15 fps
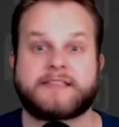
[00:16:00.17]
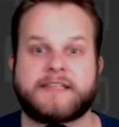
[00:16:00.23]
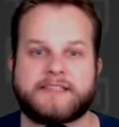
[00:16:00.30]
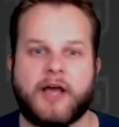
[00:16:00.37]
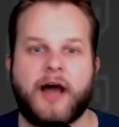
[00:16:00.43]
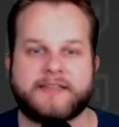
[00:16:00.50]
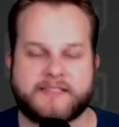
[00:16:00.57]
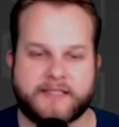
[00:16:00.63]
it's
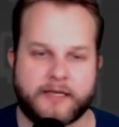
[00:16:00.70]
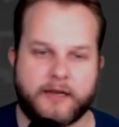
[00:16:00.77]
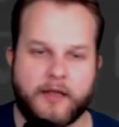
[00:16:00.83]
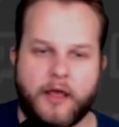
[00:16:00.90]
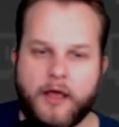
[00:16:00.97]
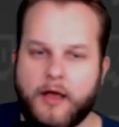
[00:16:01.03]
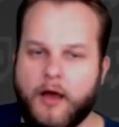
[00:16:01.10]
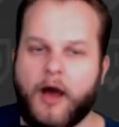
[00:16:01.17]
Hudson.
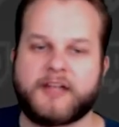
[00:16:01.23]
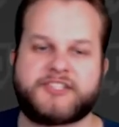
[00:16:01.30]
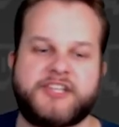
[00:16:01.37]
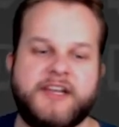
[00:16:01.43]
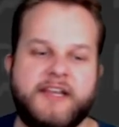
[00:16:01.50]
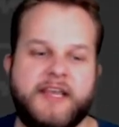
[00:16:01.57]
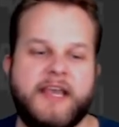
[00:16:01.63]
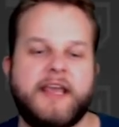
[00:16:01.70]

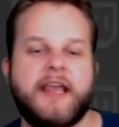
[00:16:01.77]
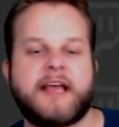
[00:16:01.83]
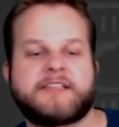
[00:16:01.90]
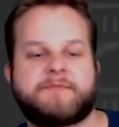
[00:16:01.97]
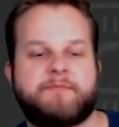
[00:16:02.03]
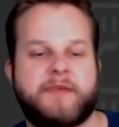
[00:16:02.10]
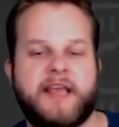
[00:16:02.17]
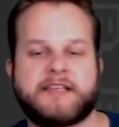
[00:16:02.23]
Hudson, he
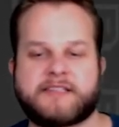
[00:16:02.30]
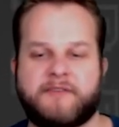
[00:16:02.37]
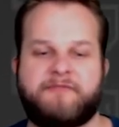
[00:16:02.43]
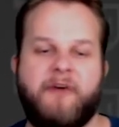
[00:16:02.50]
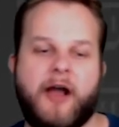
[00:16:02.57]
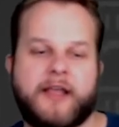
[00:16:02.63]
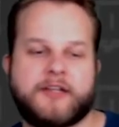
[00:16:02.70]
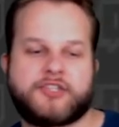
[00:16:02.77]
has a
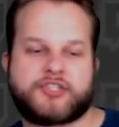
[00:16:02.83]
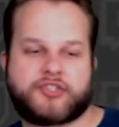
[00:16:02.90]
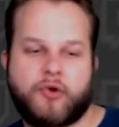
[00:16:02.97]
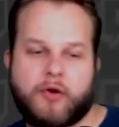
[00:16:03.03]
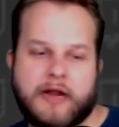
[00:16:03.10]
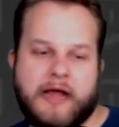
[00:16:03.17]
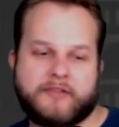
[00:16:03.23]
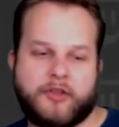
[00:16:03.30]
fucking
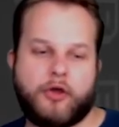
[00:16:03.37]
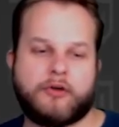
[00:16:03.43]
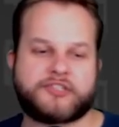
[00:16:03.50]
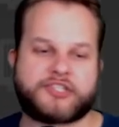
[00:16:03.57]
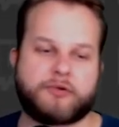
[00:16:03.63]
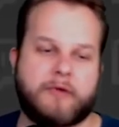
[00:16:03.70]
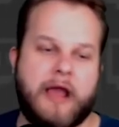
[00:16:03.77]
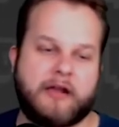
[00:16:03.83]
sword out. They all
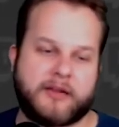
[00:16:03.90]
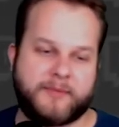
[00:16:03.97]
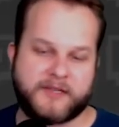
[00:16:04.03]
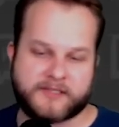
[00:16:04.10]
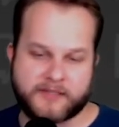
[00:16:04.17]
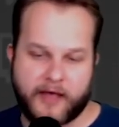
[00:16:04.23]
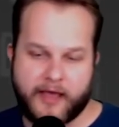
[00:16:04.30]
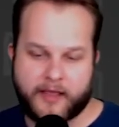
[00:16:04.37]
surround him.
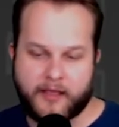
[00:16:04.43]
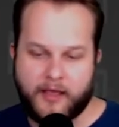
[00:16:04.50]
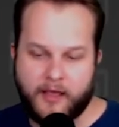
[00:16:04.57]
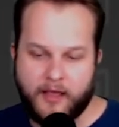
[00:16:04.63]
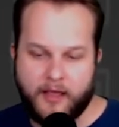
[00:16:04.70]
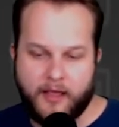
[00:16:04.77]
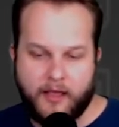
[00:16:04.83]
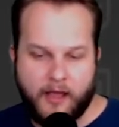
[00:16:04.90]
He's like,
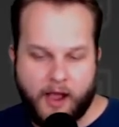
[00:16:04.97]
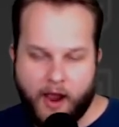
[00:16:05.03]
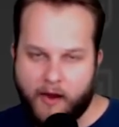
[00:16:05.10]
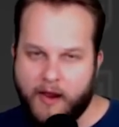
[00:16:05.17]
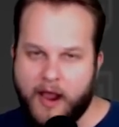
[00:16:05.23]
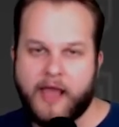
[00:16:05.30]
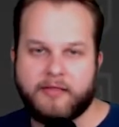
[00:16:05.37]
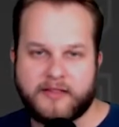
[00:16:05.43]
all
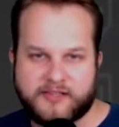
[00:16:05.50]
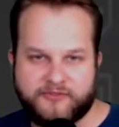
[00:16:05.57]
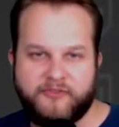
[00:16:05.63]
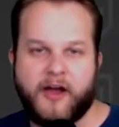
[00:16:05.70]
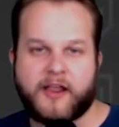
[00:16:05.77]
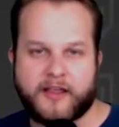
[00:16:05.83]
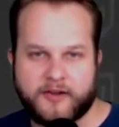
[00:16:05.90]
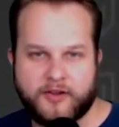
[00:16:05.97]
right, let's
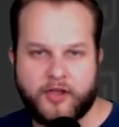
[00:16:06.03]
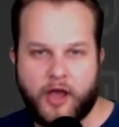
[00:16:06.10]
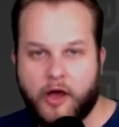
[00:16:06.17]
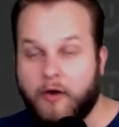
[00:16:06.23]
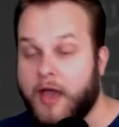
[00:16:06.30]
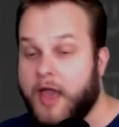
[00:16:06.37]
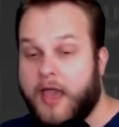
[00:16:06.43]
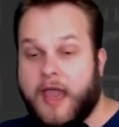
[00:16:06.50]
fucking
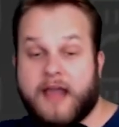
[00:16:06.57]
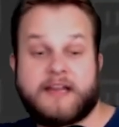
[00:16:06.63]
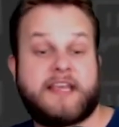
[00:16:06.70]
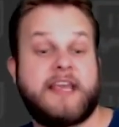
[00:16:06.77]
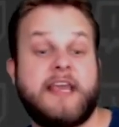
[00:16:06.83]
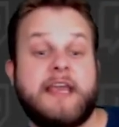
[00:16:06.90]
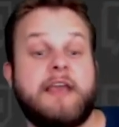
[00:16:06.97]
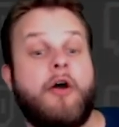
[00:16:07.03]
go. And
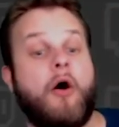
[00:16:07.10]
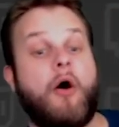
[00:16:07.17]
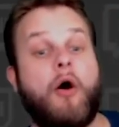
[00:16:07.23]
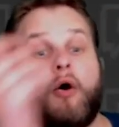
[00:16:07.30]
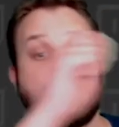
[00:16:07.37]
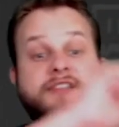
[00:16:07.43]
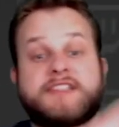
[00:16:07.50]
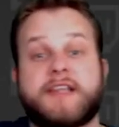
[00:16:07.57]
he
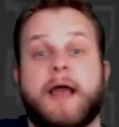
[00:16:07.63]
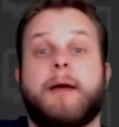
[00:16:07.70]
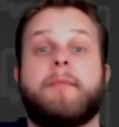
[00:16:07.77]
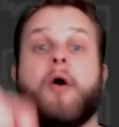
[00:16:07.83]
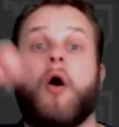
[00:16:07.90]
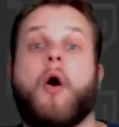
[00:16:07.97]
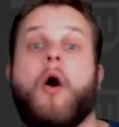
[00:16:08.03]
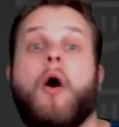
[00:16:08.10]
holds
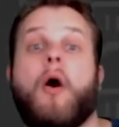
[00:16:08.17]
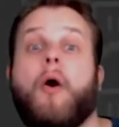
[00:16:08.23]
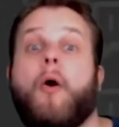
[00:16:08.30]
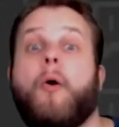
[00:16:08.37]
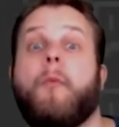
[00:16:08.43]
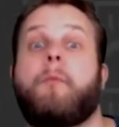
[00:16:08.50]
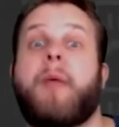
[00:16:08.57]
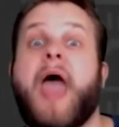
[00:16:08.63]
them
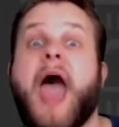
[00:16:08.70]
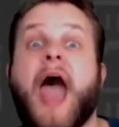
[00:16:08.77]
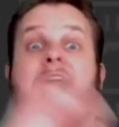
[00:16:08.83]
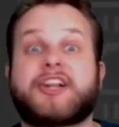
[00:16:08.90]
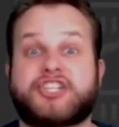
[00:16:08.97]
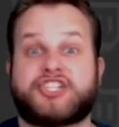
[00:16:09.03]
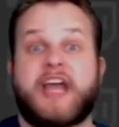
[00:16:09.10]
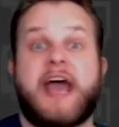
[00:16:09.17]
all
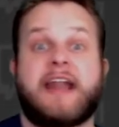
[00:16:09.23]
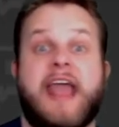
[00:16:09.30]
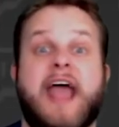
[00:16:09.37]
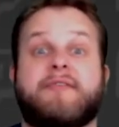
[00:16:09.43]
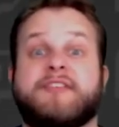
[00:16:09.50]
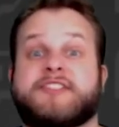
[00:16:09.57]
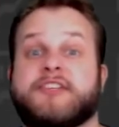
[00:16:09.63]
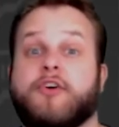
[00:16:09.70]
back, Chad,
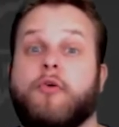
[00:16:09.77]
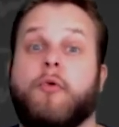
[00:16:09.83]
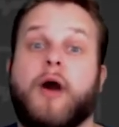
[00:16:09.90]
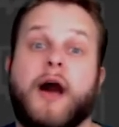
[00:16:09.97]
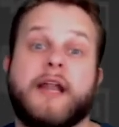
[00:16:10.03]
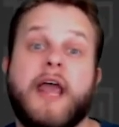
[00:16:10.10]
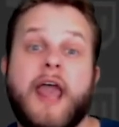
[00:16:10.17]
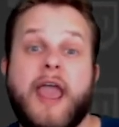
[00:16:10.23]
every single
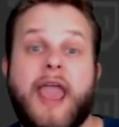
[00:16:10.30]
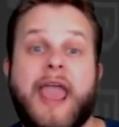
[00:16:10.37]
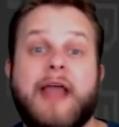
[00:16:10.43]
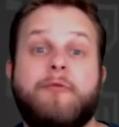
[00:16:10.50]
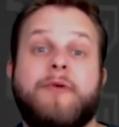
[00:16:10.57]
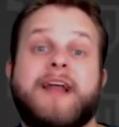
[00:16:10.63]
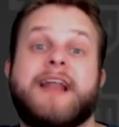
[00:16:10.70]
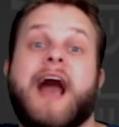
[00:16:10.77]
one.
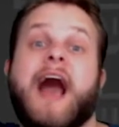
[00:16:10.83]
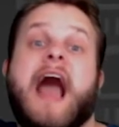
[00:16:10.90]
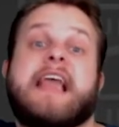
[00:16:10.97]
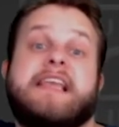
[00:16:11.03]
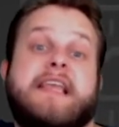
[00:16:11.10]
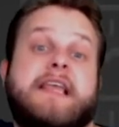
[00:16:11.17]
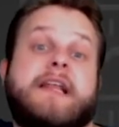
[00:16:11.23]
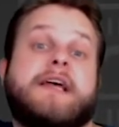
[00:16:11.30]
And when
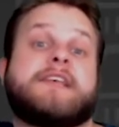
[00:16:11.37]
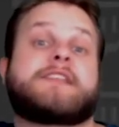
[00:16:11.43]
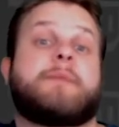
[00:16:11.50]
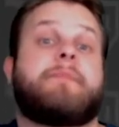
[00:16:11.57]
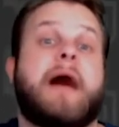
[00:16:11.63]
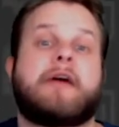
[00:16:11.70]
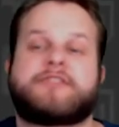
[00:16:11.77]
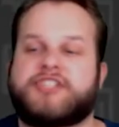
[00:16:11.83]
Hyena is
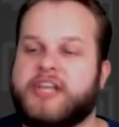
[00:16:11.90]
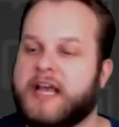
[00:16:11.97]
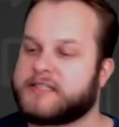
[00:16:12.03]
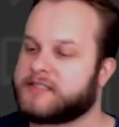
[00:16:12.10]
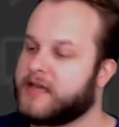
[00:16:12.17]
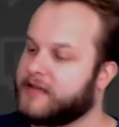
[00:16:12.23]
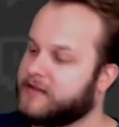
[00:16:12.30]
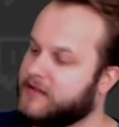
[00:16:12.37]
about, she
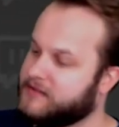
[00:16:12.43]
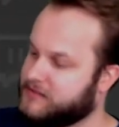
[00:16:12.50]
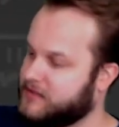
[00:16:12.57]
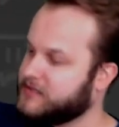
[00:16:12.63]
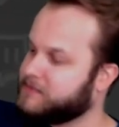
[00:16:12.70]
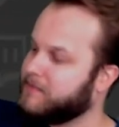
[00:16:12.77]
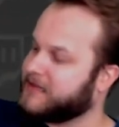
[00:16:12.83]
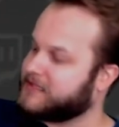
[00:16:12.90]
has like
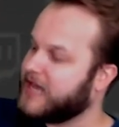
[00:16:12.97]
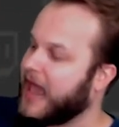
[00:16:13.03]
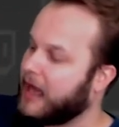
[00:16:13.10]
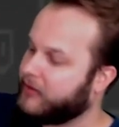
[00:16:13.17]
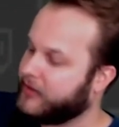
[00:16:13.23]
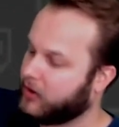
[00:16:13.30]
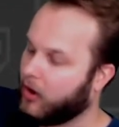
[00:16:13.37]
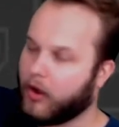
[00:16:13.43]
this
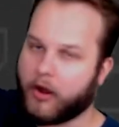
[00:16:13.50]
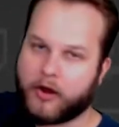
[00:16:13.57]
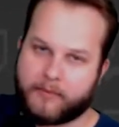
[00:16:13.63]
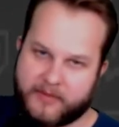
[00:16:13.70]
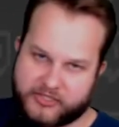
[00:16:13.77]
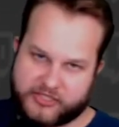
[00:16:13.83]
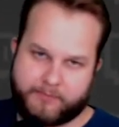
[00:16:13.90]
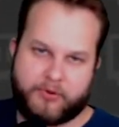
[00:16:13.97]
metallic
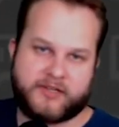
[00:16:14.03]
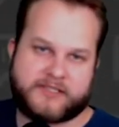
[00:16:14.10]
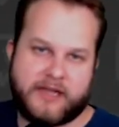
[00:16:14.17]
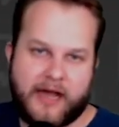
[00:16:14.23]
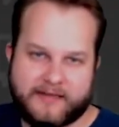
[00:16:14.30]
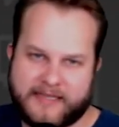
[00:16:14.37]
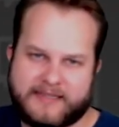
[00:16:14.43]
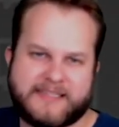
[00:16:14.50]
arm that she puts
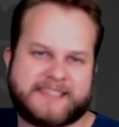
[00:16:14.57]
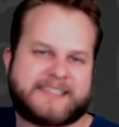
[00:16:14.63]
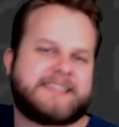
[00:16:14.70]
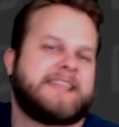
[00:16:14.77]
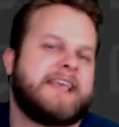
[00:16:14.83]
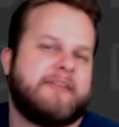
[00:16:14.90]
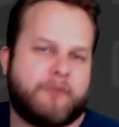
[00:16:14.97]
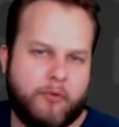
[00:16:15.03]
on, like the
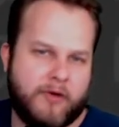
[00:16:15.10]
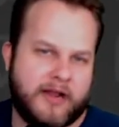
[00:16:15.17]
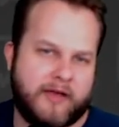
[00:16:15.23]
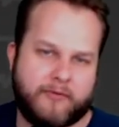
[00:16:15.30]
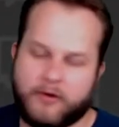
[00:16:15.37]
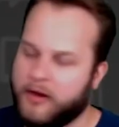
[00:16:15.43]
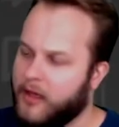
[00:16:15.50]
sleeve or whatever,